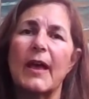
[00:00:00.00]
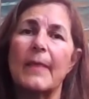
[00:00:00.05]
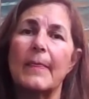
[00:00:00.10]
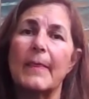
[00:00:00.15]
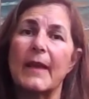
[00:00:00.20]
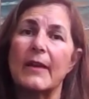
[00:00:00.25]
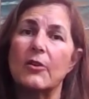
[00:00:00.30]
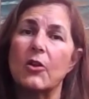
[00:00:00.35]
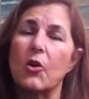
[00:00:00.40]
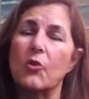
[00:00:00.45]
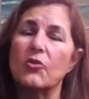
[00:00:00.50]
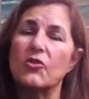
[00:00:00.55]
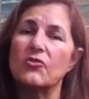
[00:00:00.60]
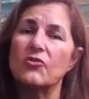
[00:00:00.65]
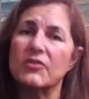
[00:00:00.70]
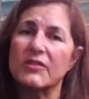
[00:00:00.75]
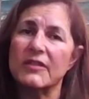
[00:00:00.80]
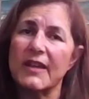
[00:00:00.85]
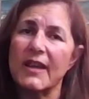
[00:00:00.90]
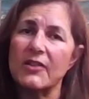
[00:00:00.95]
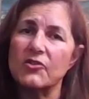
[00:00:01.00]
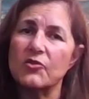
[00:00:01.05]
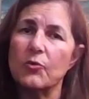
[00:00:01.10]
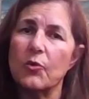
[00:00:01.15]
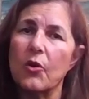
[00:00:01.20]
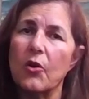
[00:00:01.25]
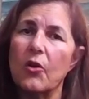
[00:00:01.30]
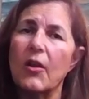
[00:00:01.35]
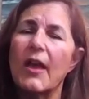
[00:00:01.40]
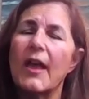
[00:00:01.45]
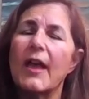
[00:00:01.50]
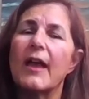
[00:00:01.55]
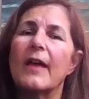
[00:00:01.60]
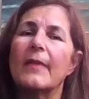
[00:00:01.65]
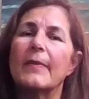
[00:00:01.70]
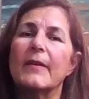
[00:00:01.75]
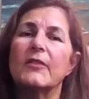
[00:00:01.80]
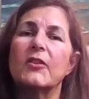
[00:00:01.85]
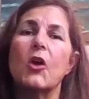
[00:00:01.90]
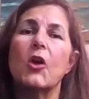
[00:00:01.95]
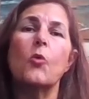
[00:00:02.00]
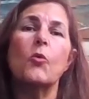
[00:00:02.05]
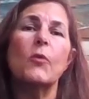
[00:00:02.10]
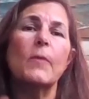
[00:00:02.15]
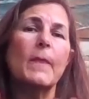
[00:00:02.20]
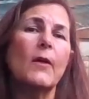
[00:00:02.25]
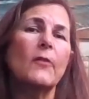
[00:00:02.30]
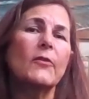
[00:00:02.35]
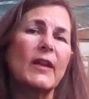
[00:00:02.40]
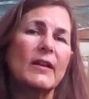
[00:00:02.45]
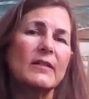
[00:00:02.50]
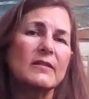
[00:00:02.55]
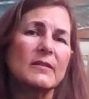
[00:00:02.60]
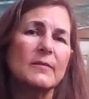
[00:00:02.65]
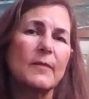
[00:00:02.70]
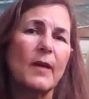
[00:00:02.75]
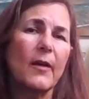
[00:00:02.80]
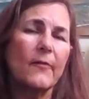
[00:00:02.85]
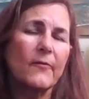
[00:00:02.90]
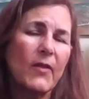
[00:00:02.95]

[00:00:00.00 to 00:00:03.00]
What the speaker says: and they know your schedule and they know when they'll next